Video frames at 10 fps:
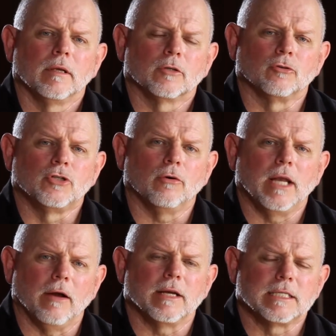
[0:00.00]
So Joe and
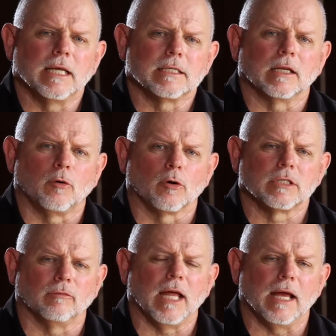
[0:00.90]
Harry says in the course
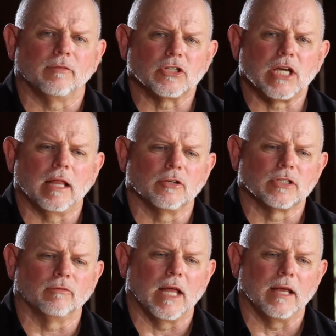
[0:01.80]
of life, the challenge
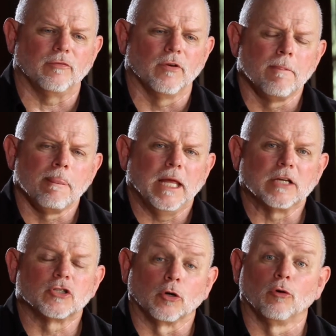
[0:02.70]
of life
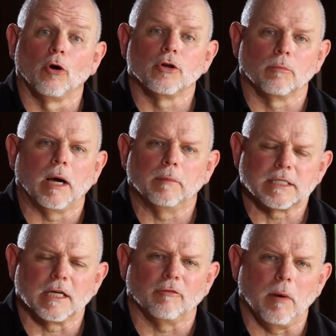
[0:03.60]
is to grow your public
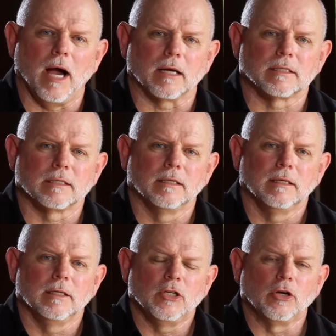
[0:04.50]
self box.
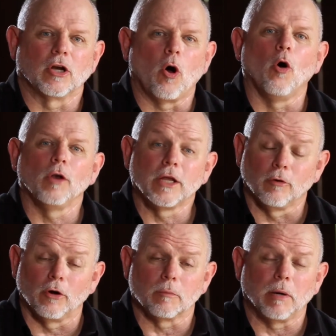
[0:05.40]
You can only
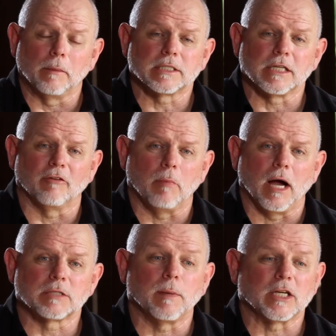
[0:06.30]
grow your public self
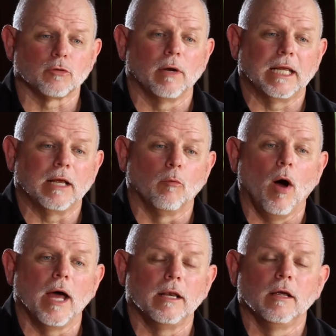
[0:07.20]
box by shrinking
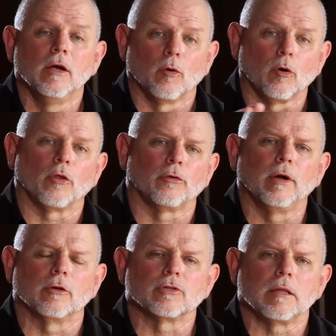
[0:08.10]
one or all three of
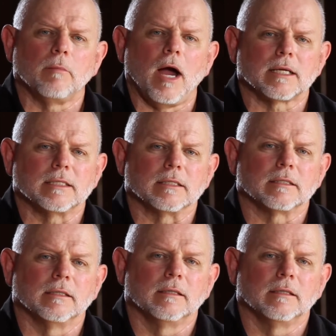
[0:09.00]
those other boxes.